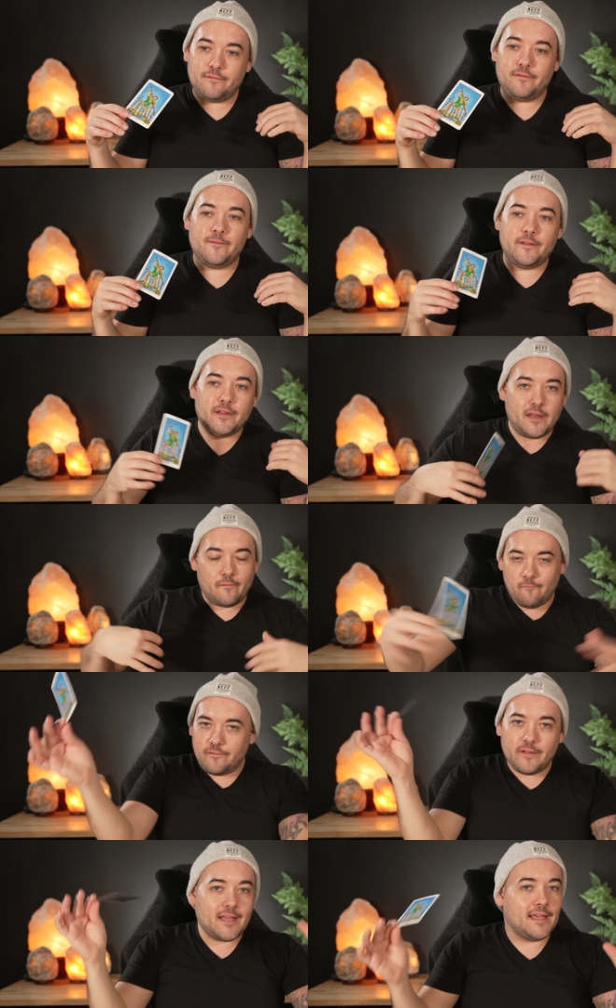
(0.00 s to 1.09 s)
you know,
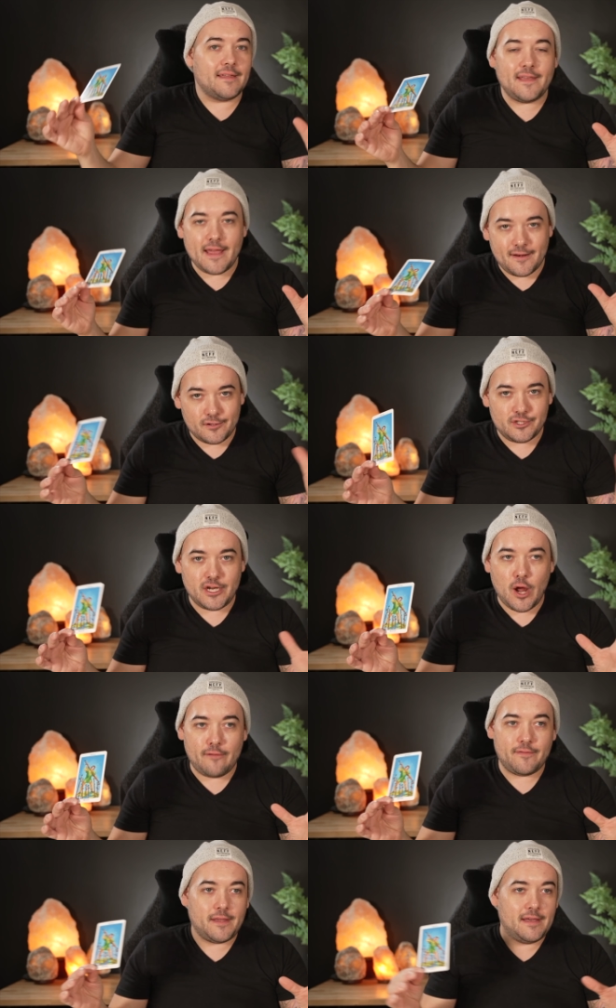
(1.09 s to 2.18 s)
flicking the energy
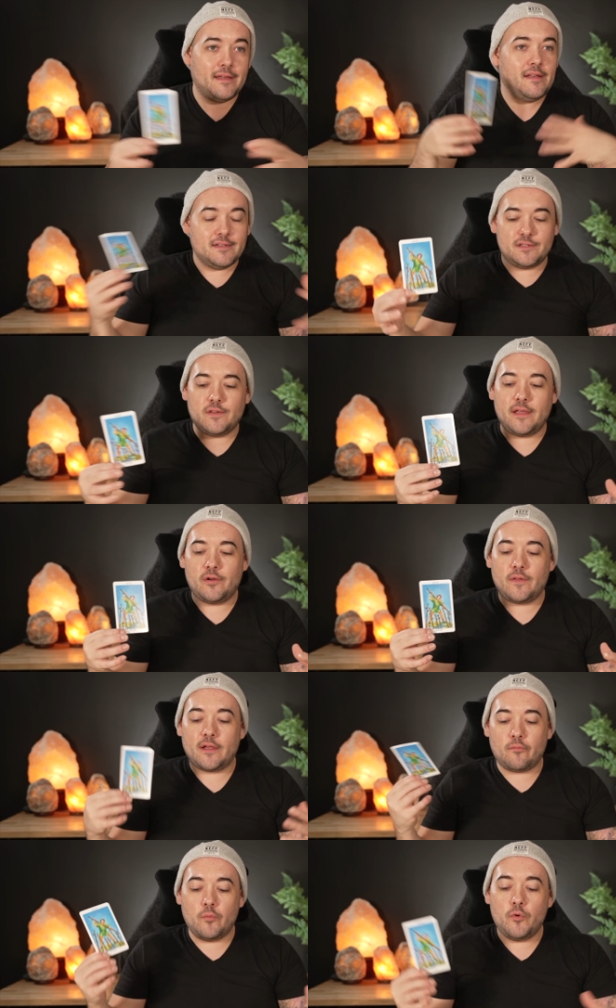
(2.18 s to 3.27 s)
off of you so that you're
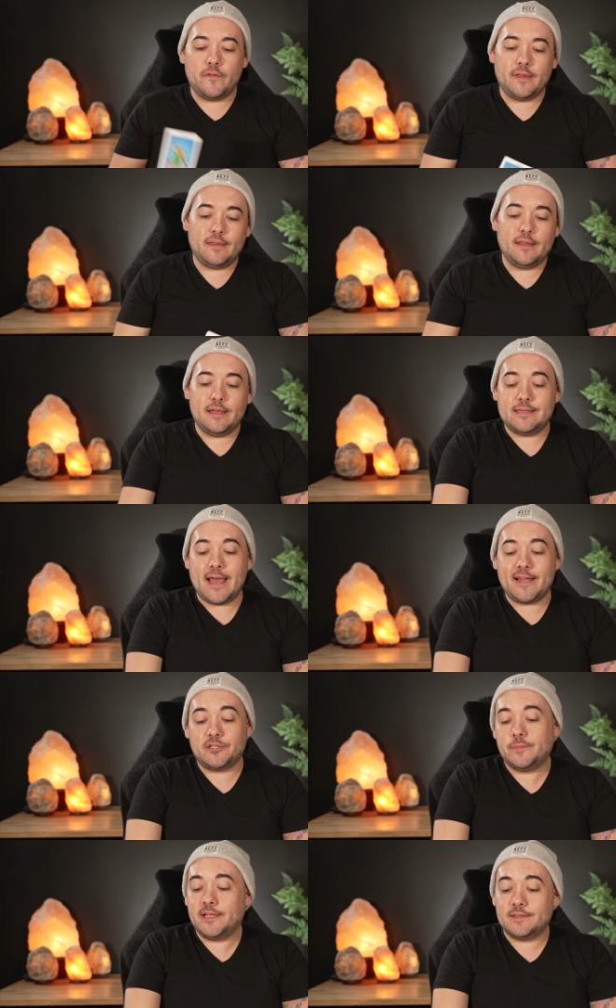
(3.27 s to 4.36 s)
like removing the
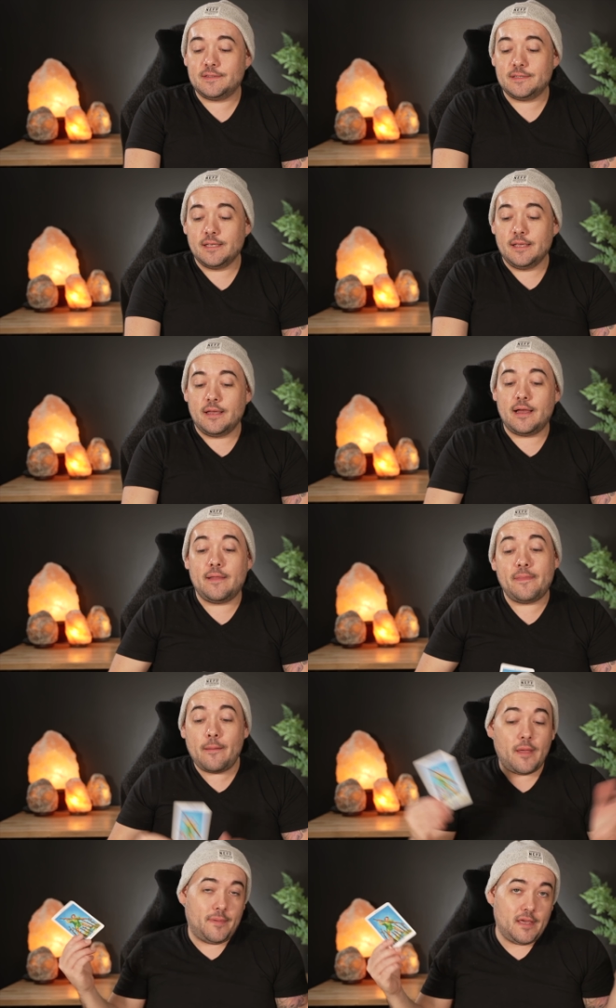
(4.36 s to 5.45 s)
attachments uh, that
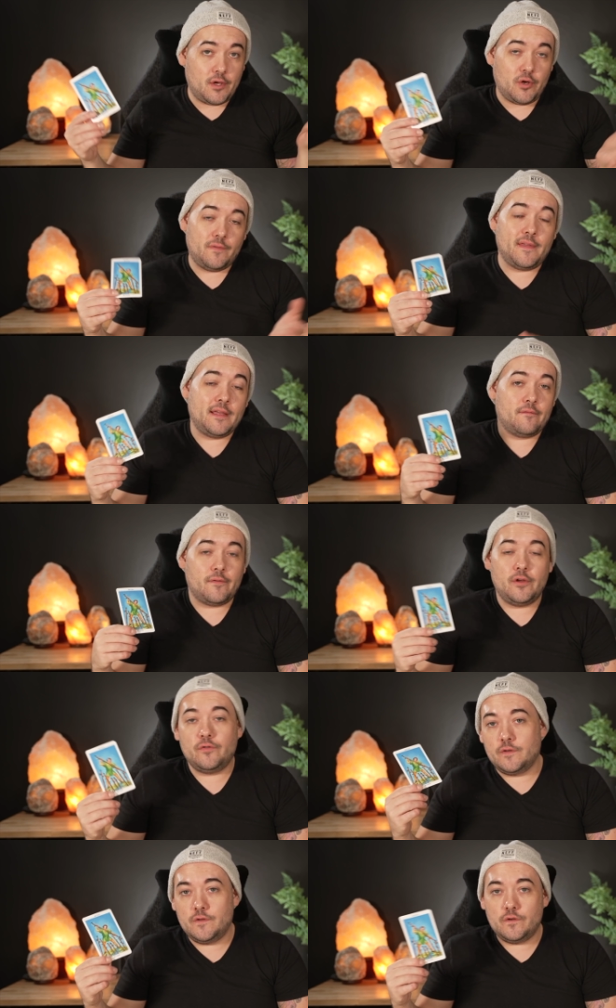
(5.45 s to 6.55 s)
might be a good thing for you
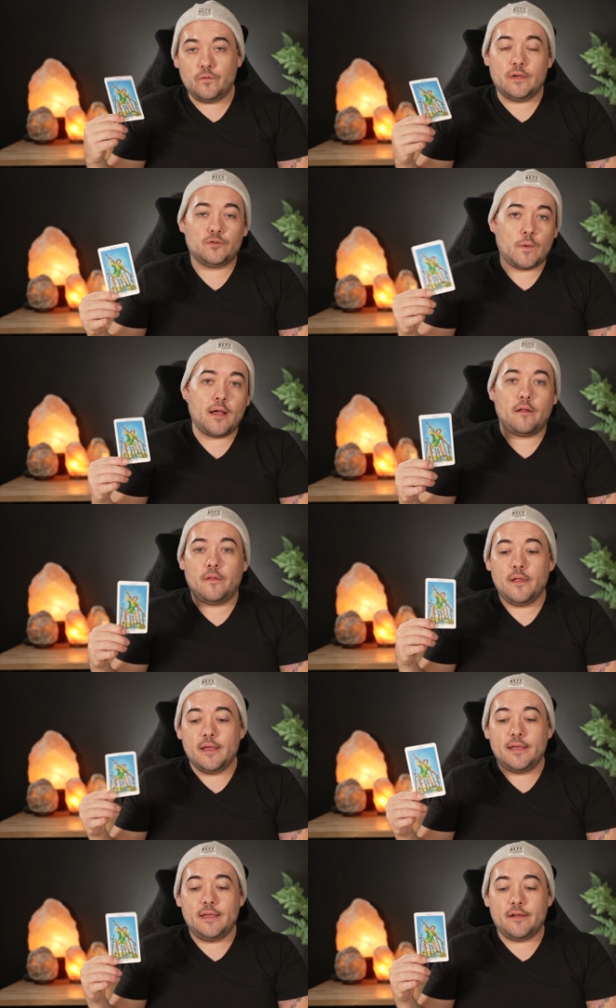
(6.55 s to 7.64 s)
to do as well
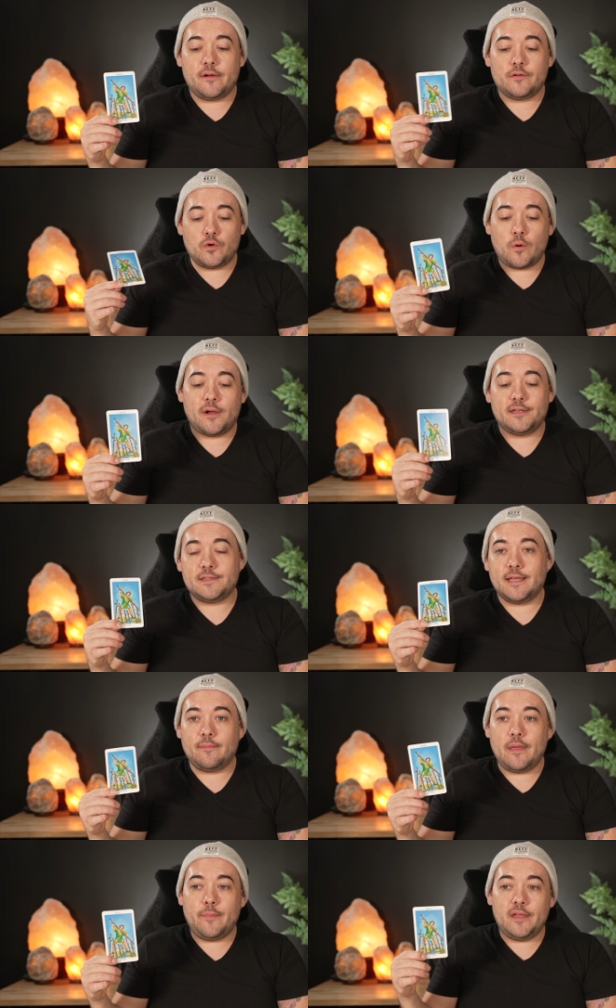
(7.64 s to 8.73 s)
here, Taurus, like
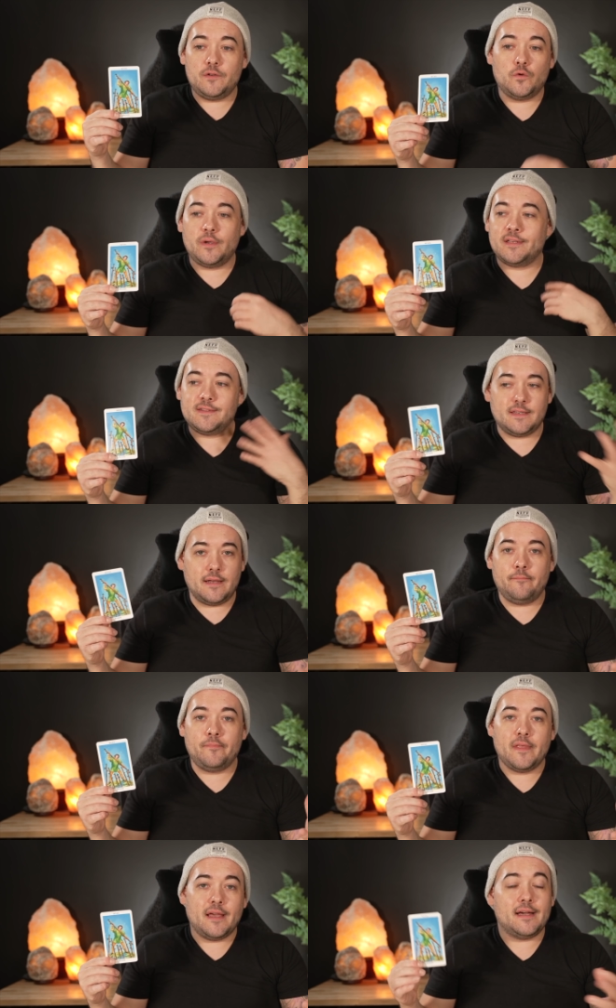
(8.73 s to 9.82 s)
maybe doing
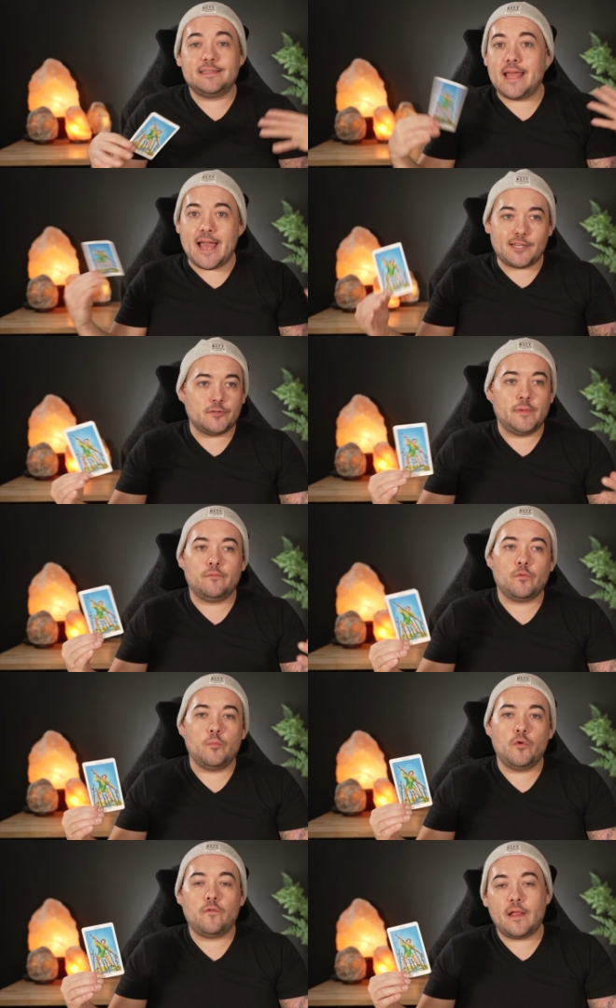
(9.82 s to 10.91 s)
some attachment
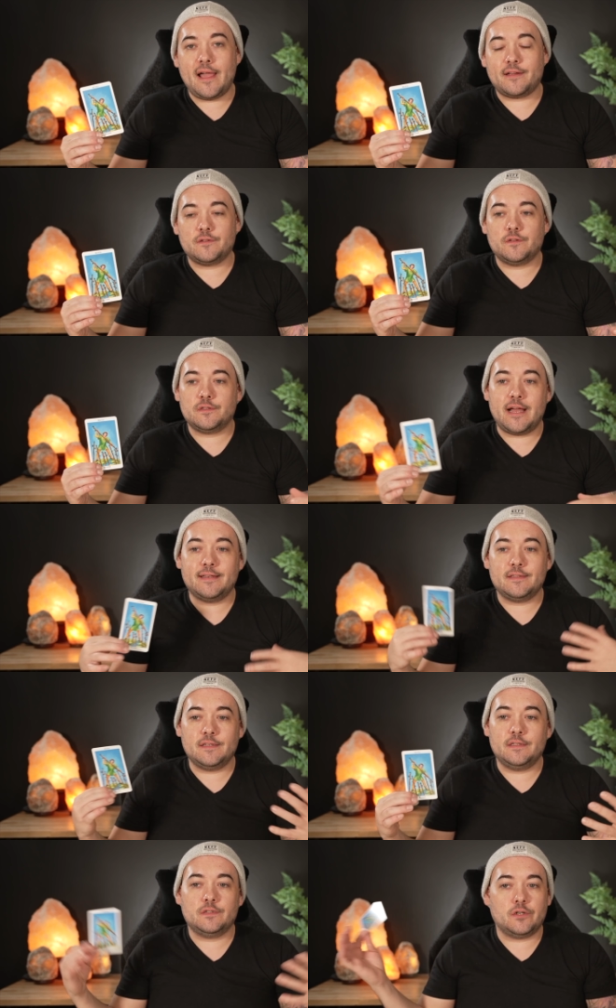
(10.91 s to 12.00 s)
removal
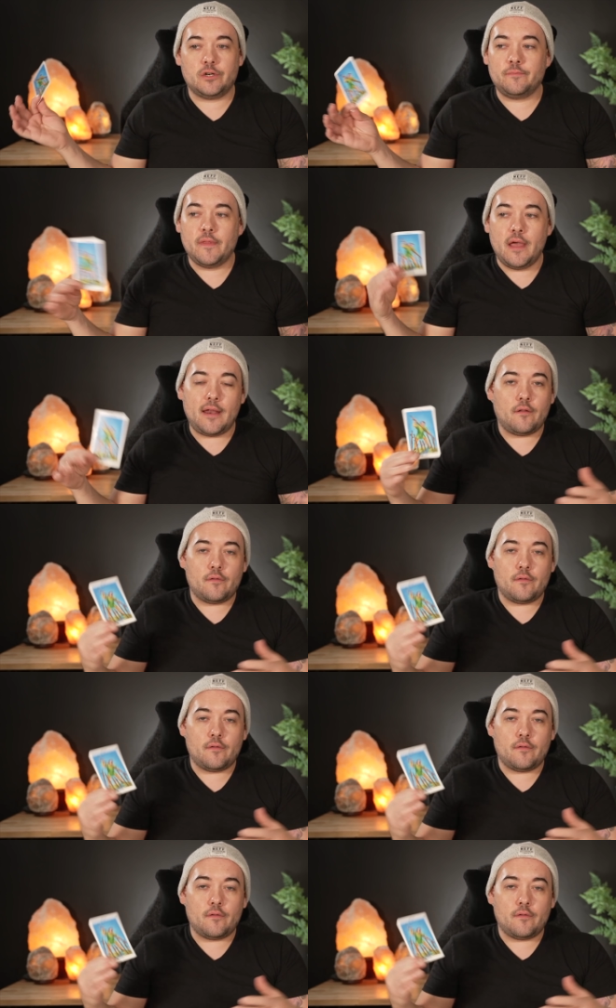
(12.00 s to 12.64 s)
exercises or, I don't